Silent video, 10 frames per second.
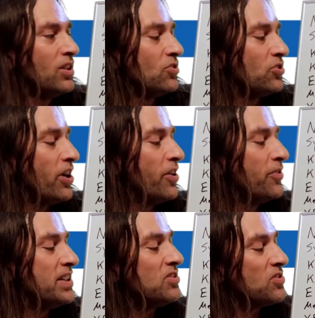So
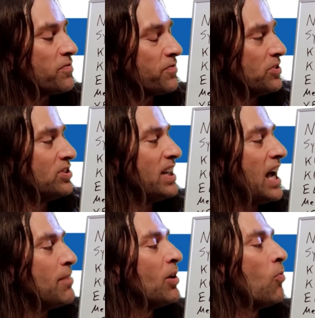this is the first
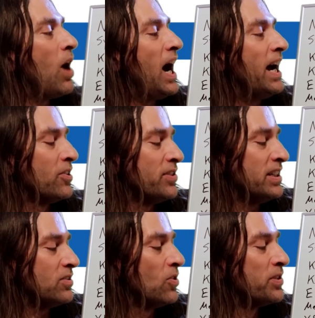time in a while
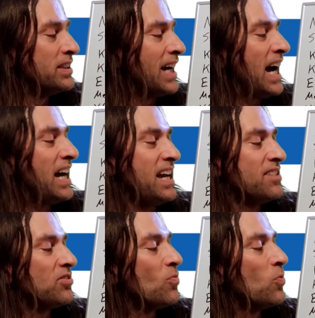that Golden Dawn
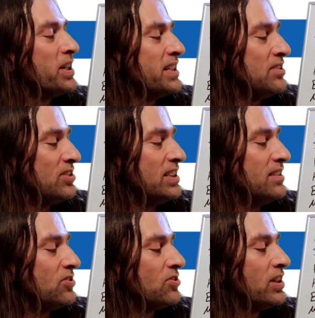hasn't won any
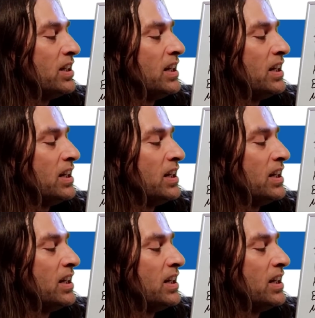seats.